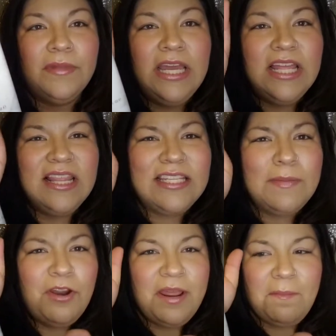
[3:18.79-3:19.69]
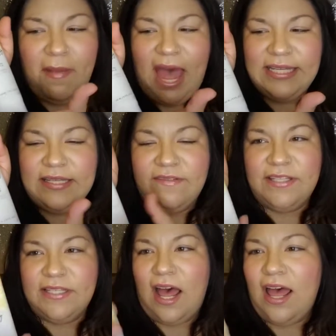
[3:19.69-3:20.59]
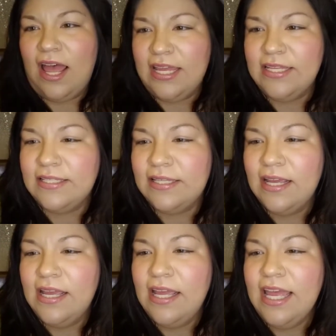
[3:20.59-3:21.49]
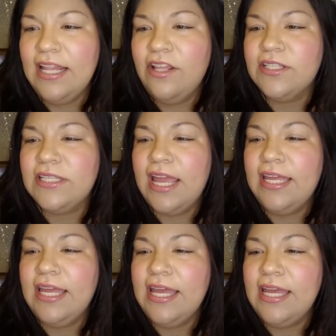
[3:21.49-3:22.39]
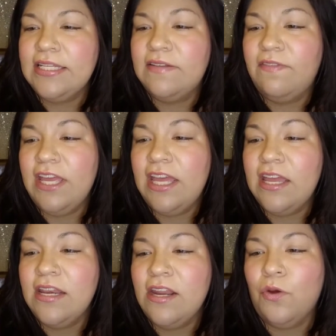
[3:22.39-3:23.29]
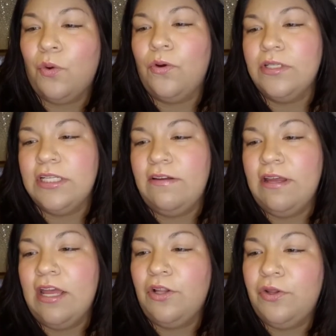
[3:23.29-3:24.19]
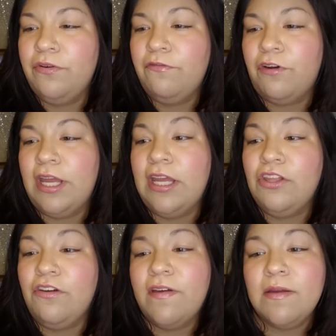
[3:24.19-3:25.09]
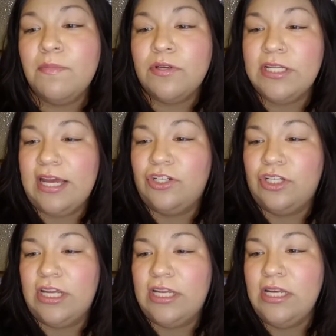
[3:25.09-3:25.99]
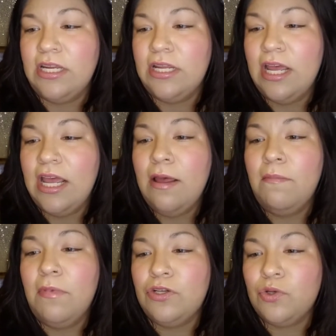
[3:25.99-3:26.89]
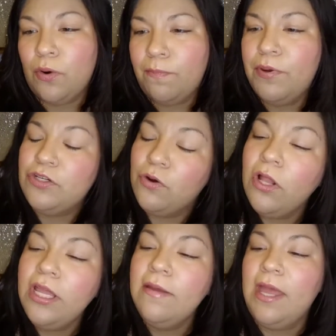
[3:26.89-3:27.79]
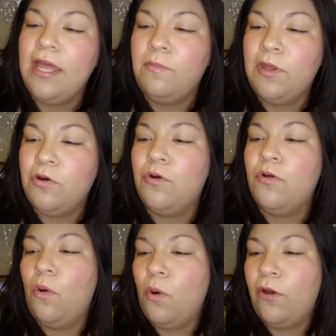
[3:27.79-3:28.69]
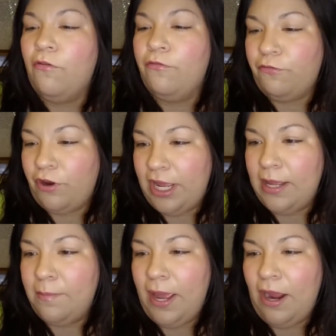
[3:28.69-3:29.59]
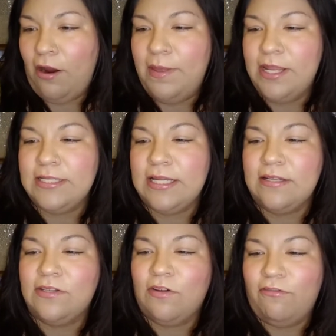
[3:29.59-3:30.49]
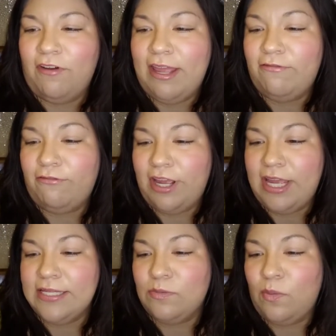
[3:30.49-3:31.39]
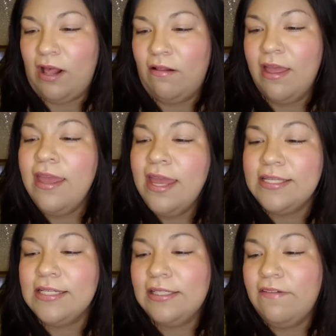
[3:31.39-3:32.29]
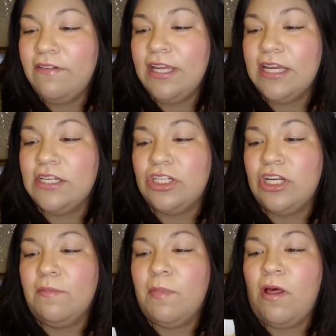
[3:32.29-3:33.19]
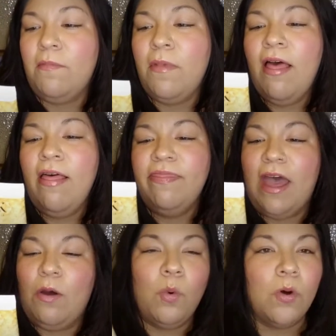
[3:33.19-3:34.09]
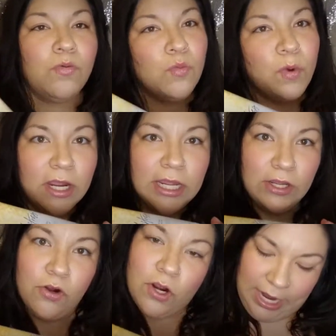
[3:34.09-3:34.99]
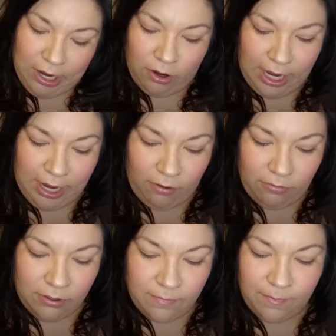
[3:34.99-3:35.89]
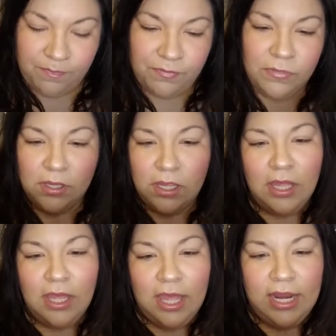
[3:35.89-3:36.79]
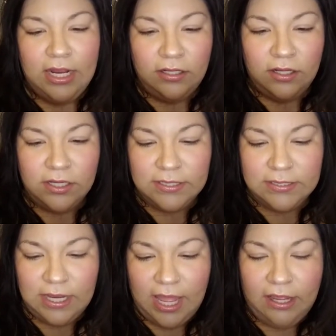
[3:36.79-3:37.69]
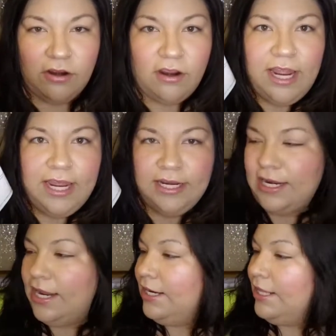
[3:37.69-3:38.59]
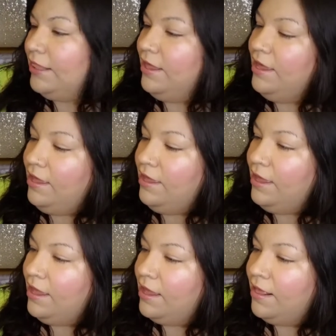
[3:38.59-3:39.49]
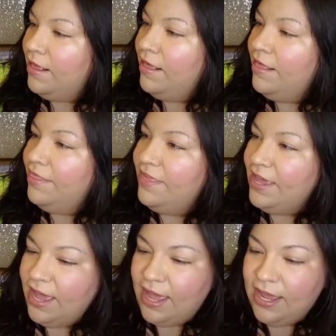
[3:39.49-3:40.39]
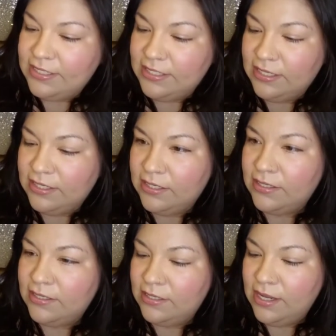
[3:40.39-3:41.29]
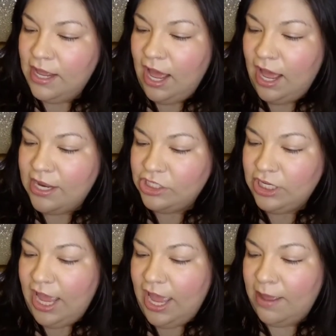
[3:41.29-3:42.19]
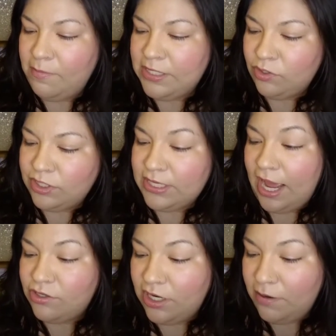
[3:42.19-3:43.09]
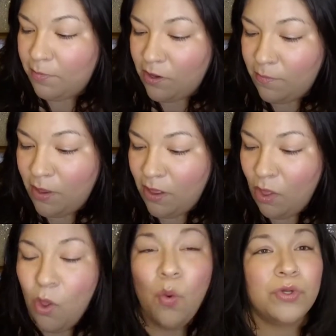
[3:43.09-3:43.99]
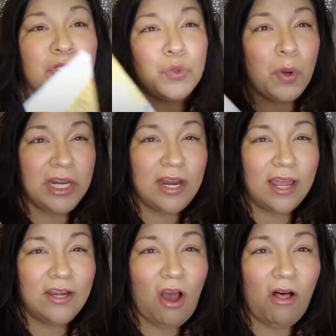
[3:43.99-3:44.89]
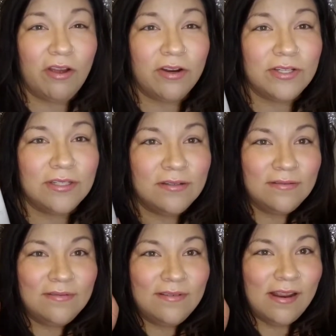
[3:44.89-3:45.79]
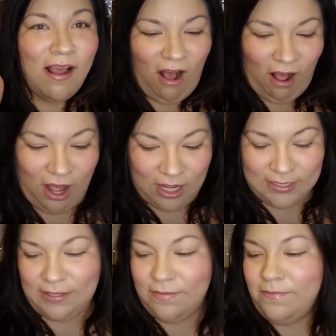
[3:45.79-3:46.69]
And that's a pretty massive size. It looks like it's vegan, cruelty, and gluten-free UV protection, petroleum and mineral oil free, parabens and sulfate free as well. It's a leave-in conditioning balm that won't wear your hair down. And it looks like on our handy dandy thing that IGK Mistress Hydrating Balm was $29. Awesome.